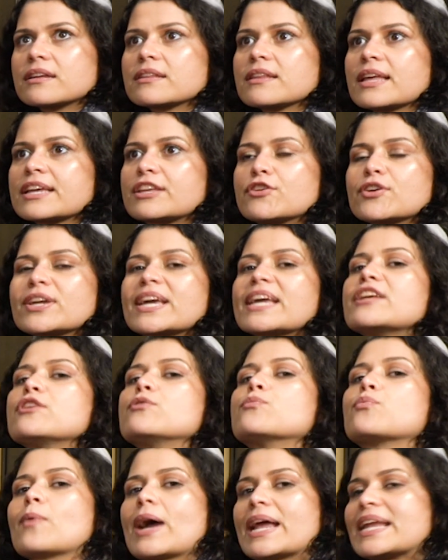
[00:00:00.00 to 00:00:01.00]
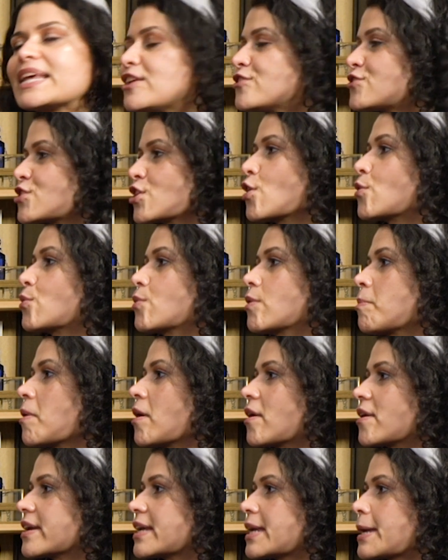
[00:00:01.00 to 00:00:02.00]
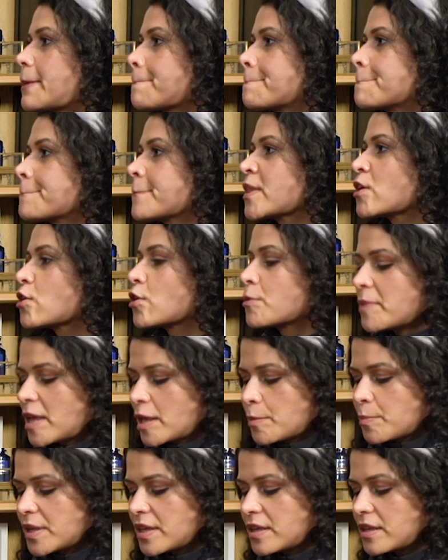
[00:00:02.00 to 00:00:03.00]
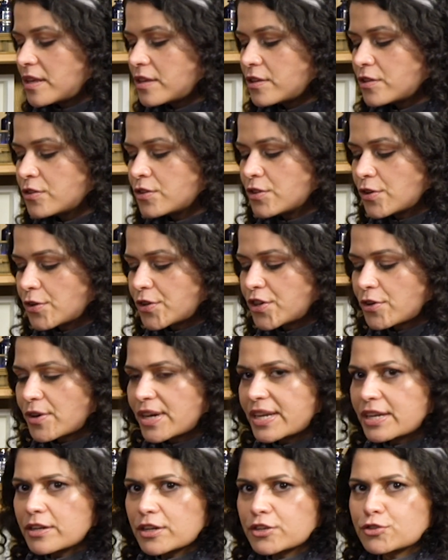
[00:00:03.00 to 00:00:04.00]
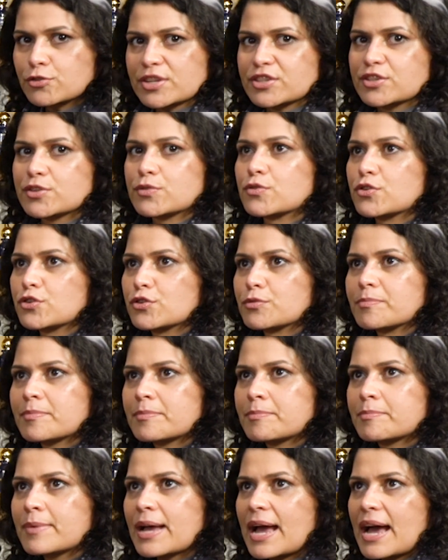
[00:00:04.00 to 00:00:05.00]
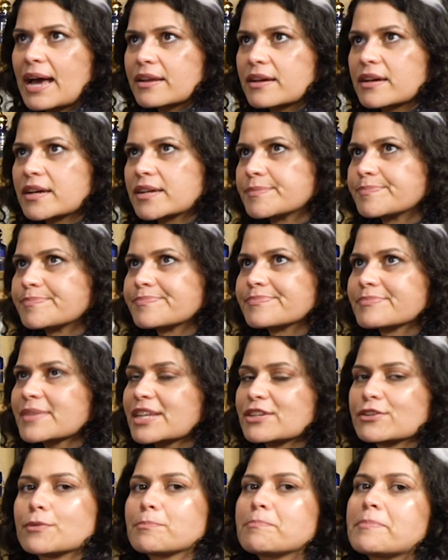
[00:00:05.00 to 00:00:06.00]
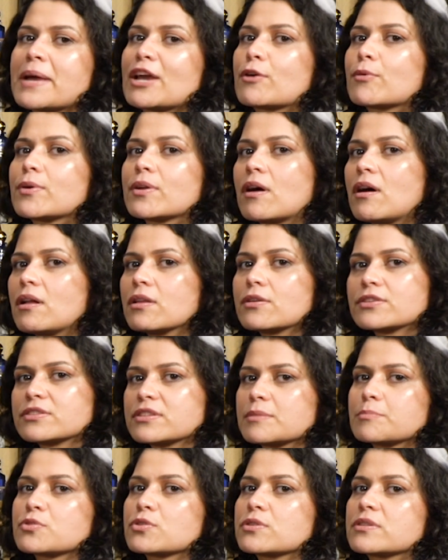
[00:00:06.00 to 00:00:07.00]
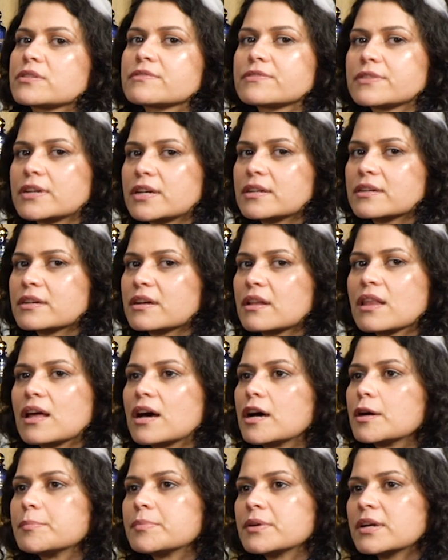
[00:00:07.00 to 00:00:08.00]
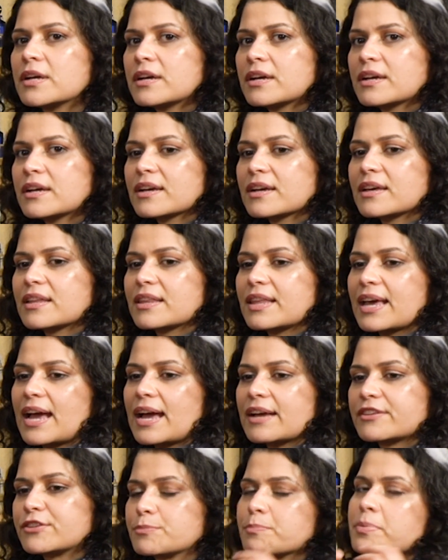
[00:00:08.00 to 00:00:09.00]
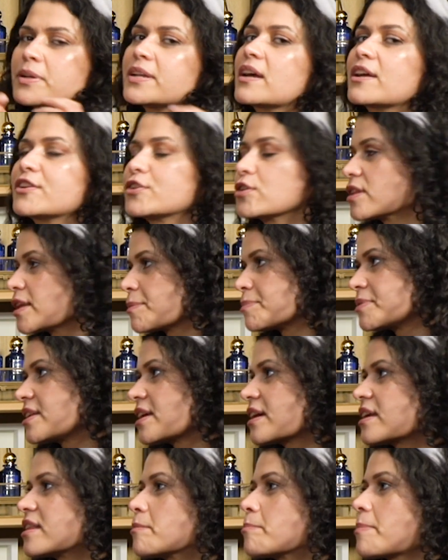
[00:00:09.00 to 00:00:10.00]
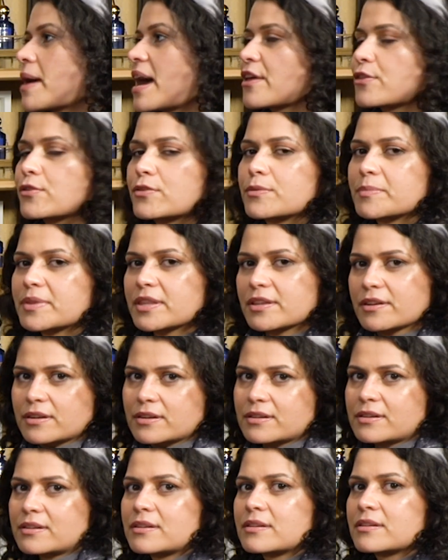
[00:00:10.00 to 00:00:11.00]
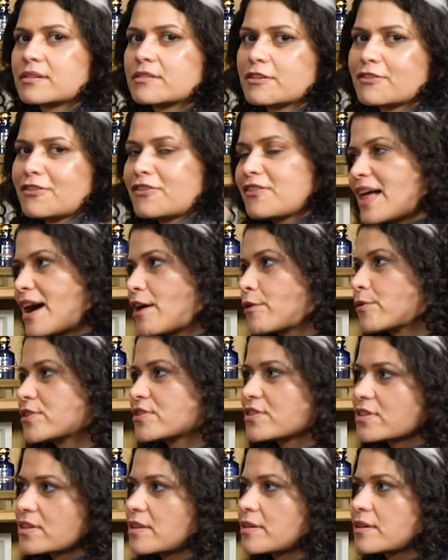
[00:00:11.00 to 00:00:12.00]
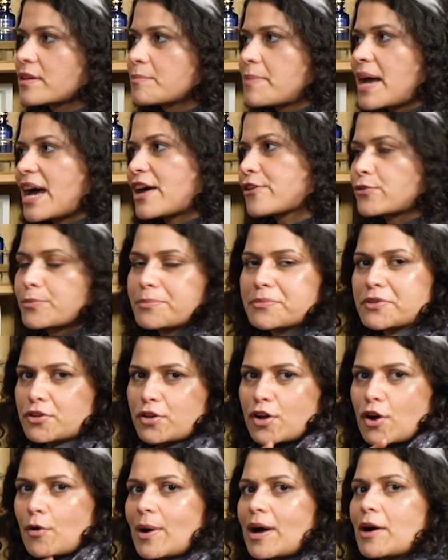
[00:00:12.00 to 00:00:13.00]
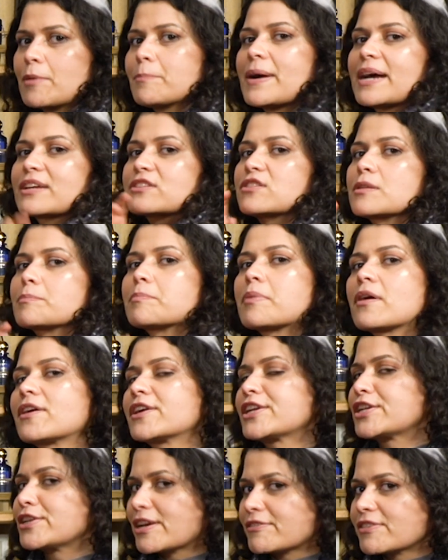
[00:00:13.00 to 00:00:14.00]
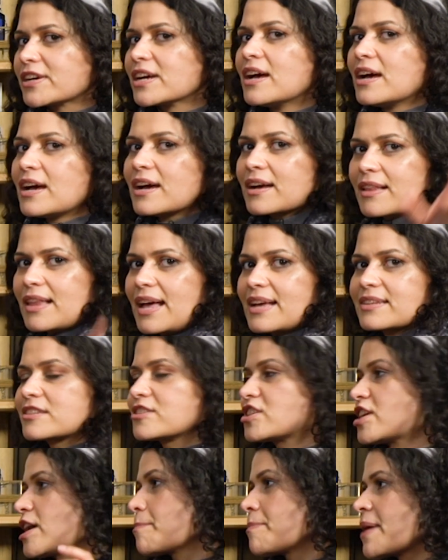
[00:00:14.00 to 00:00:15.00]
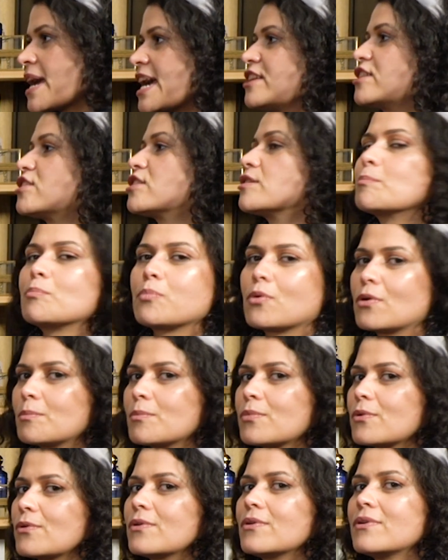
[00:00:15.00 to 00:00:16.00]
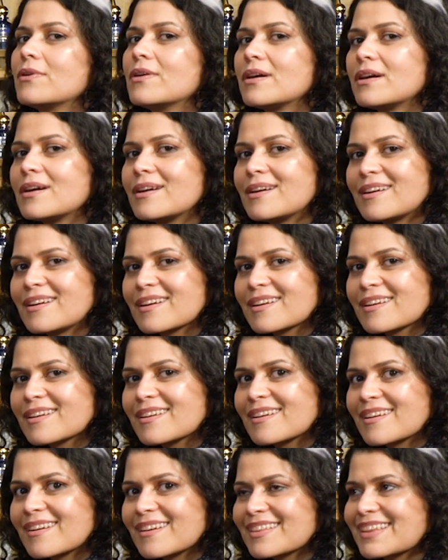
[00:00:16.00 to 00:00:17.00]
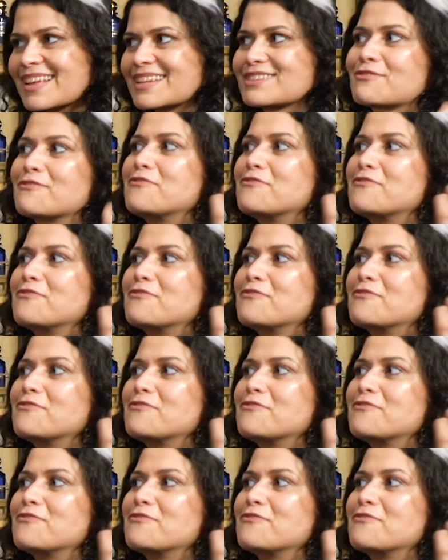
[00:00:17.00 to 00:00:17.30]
like you're getting ready to go to a party. Or maybe, you know, you're in a dressing room at a, I don't know, banquet hall or some sort of club. And you're putting on your lipstick in the bathroom and there are flowers in the bathroom. You go out back to the party and you have a glass of champagne and a bonbon. That's